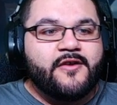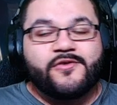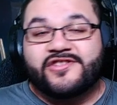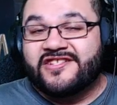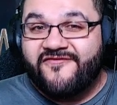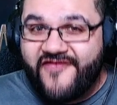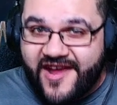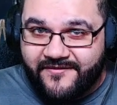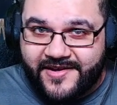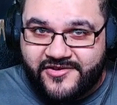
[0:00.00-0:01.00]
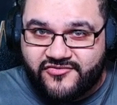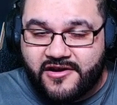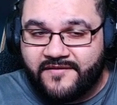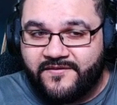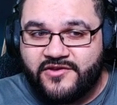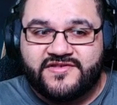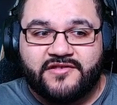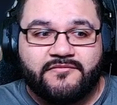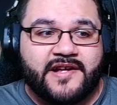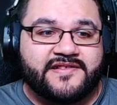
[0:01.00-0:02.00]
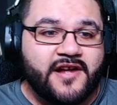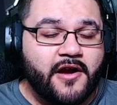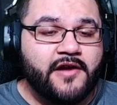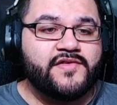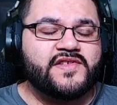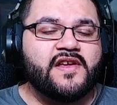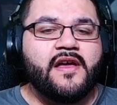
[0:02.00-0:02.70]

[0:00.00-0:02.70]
which is very, very strong if you use it in the right scenarios.